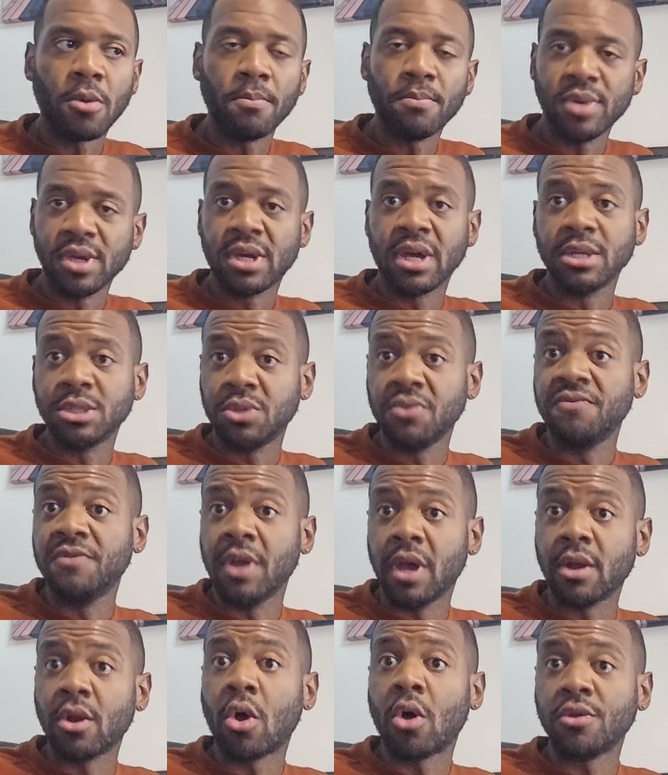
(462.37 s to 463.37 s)
Because you've
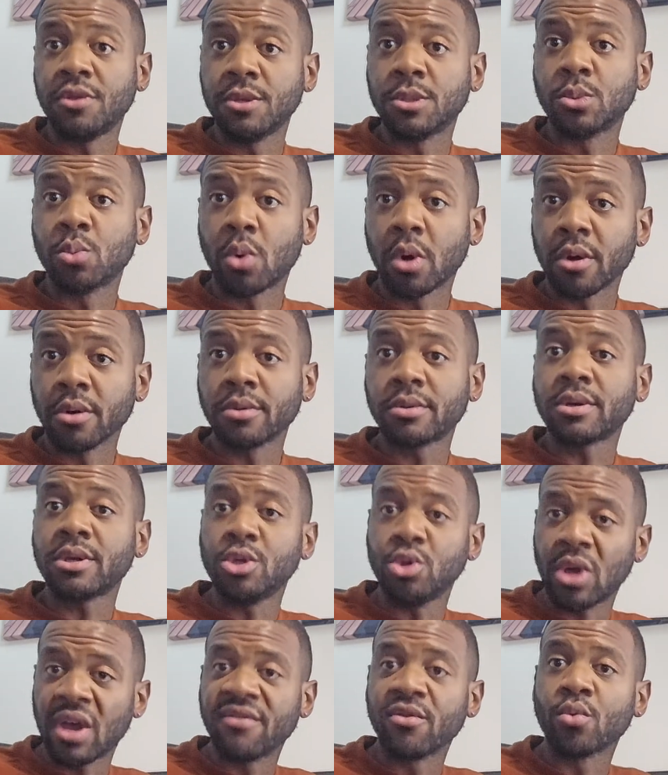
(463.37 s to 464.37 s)
done all this work,
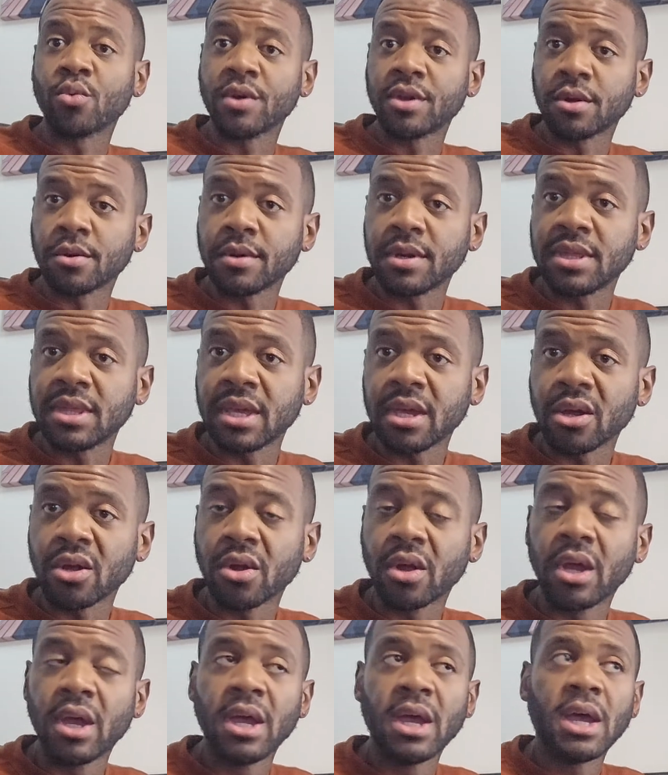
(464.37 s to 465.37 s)
you have a renter in
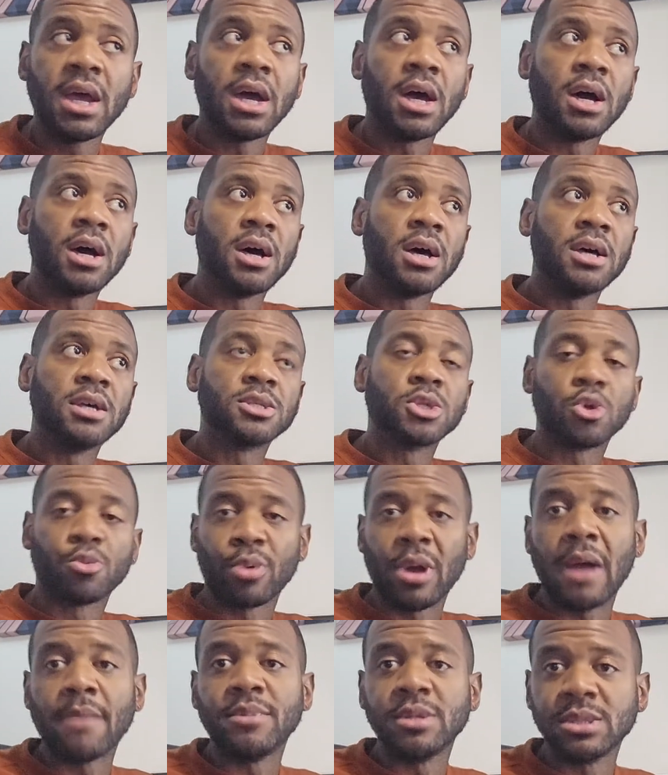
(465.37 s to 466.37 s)
there. So the
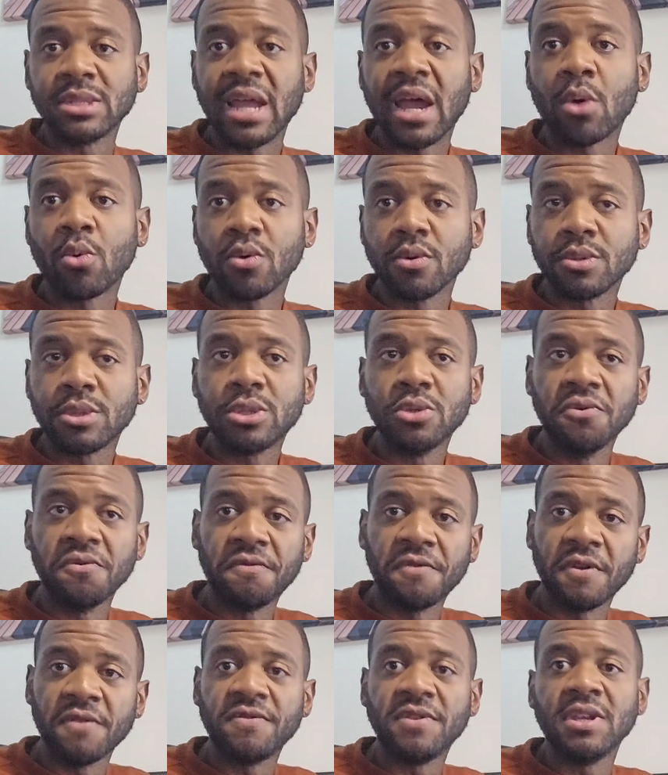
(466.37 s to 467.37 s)
property is now worth
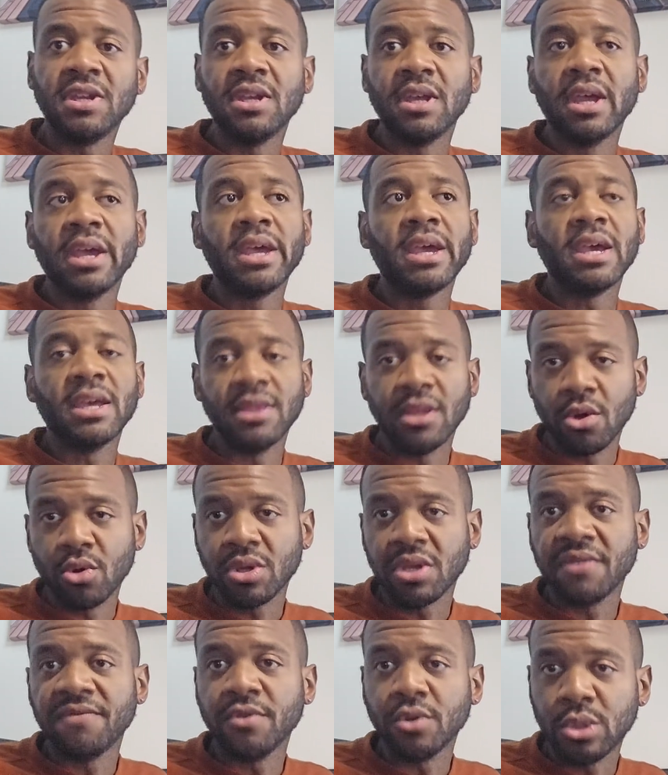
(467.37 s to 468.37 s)
$250, and they'll
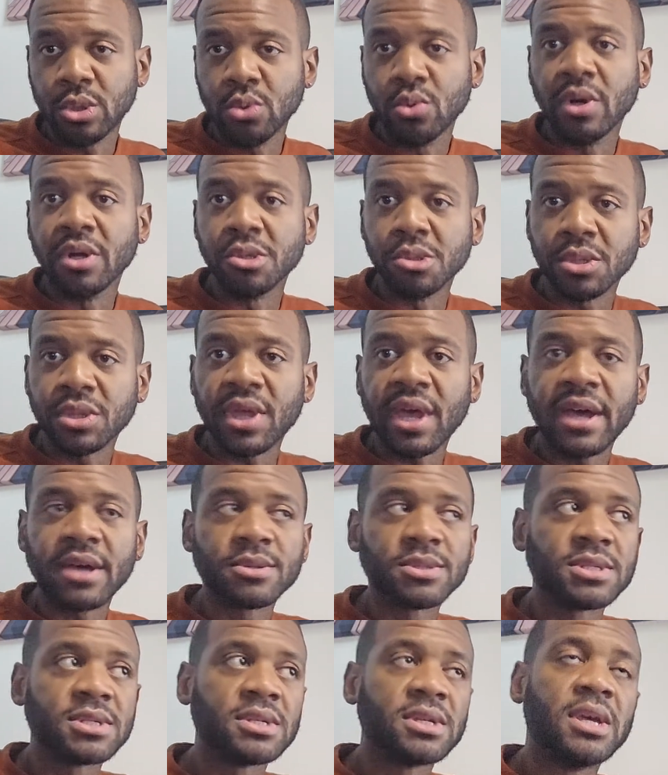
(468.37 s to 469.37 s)
give you
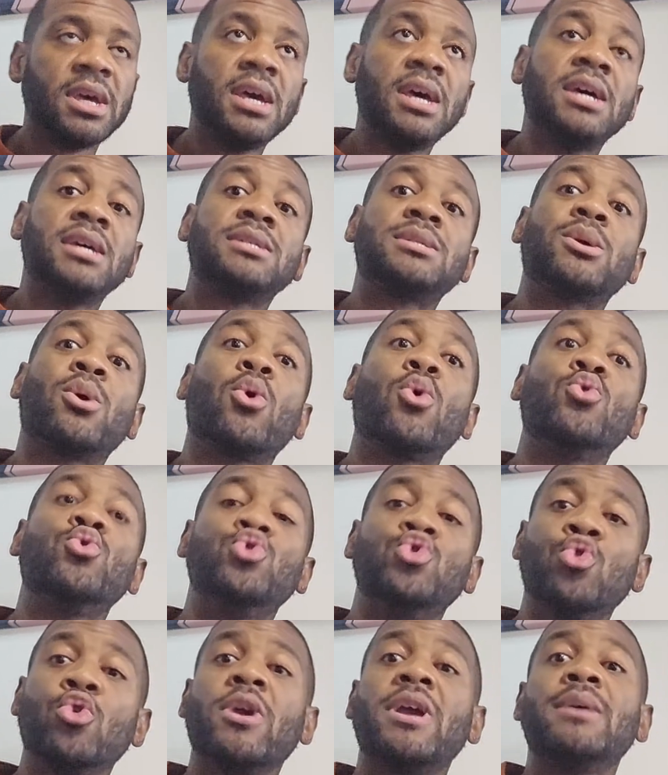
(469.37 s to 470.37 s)
$200,000. So
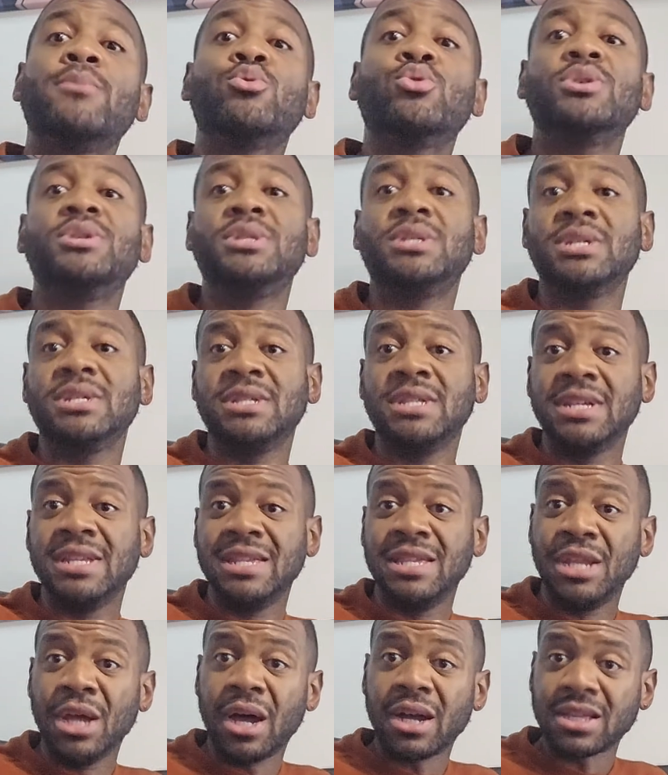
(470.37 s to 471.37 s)
you're able to
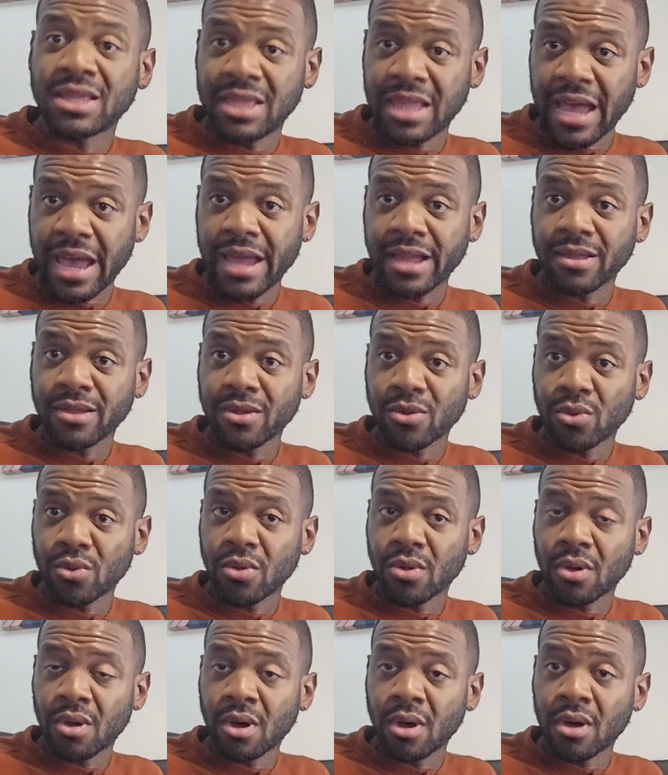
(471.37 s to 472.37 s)
deduct that
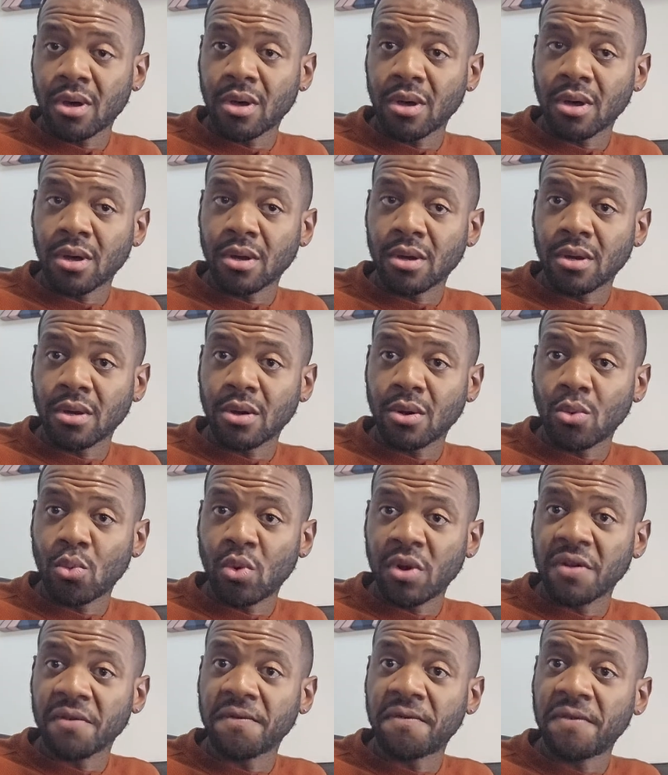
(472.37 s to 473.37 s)

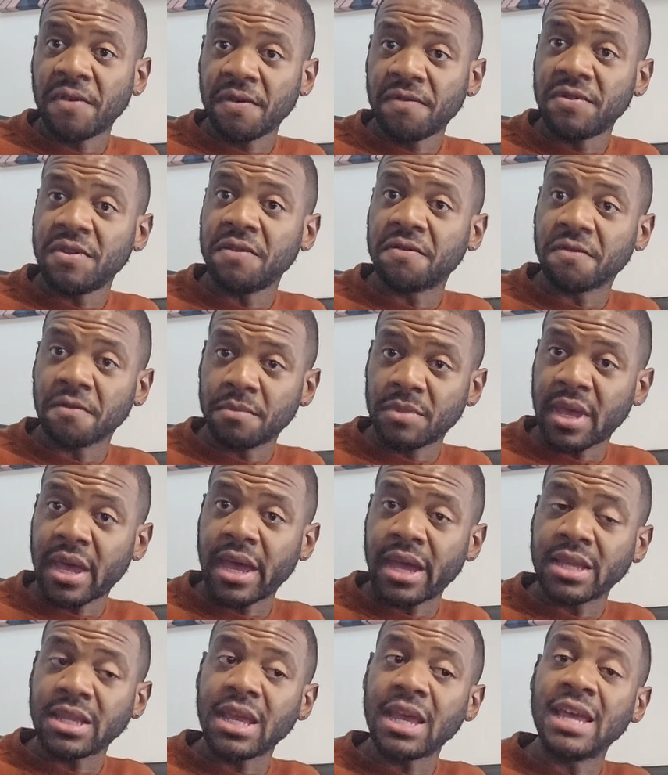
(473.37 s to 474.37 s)
$150 from
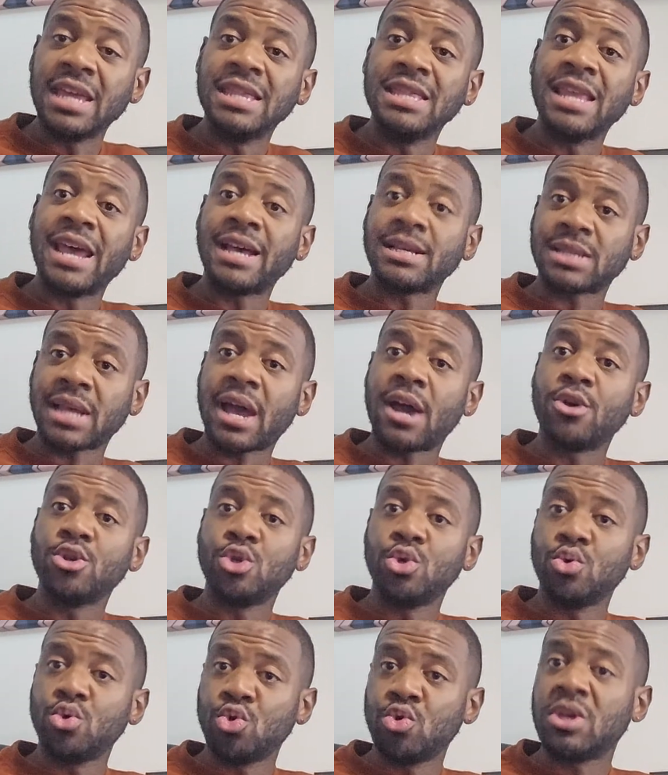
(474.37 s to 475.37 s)
that, and that's how
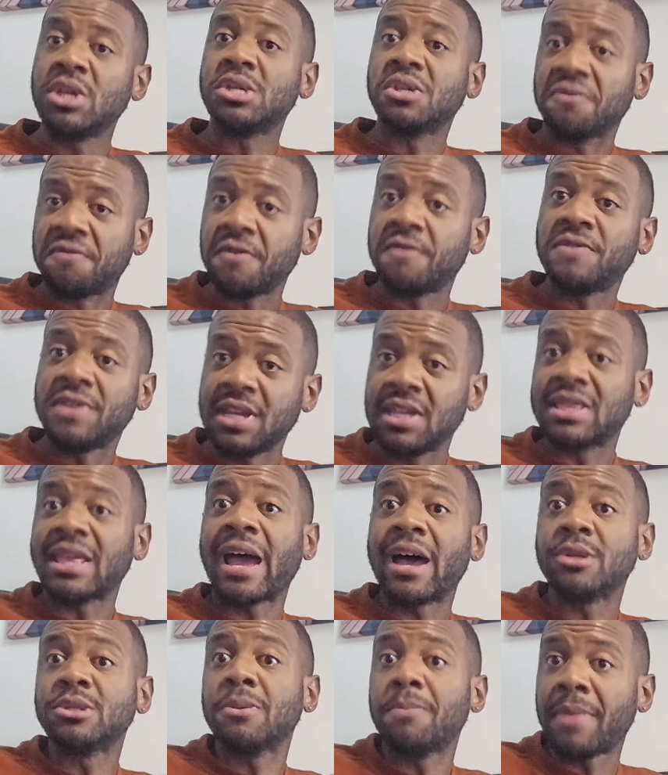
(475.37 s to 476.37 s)
you get your
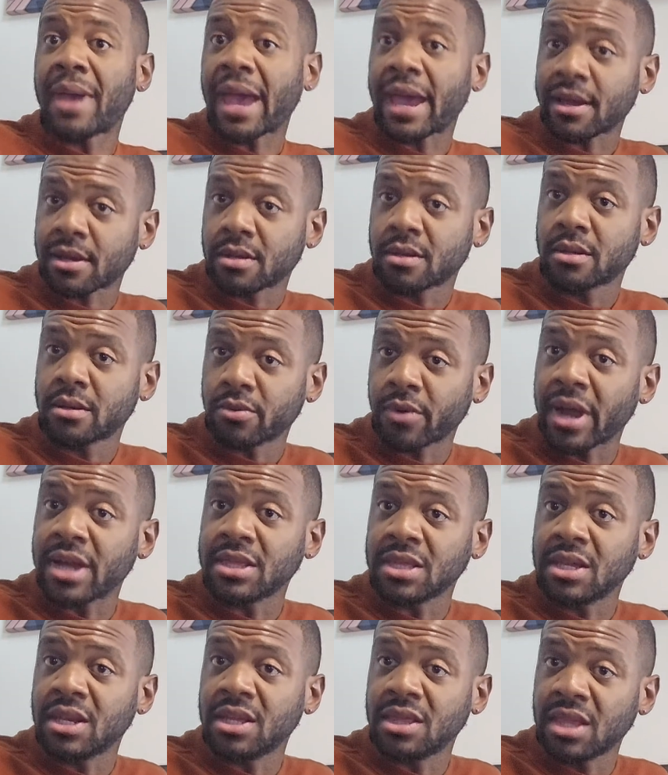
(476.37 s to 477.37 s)
$15,000 back
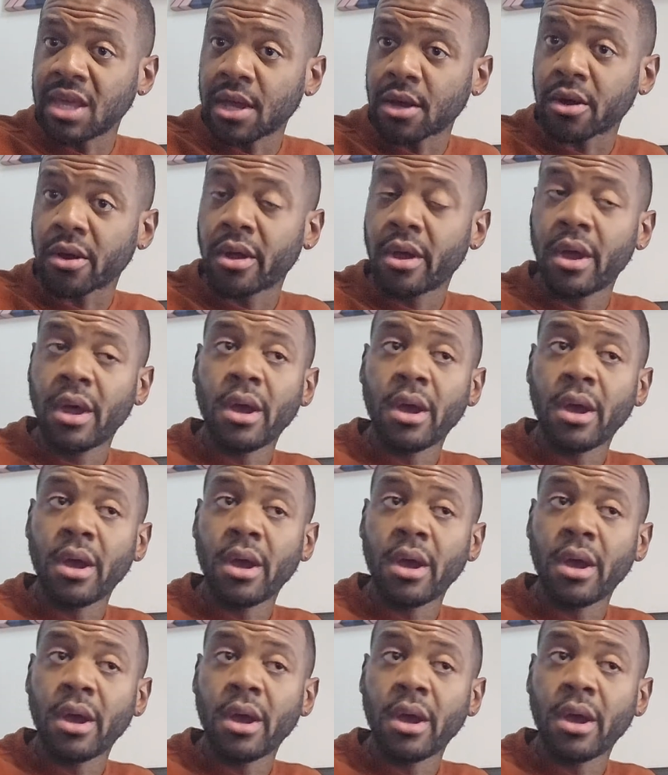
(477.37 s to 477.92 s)
right then and there.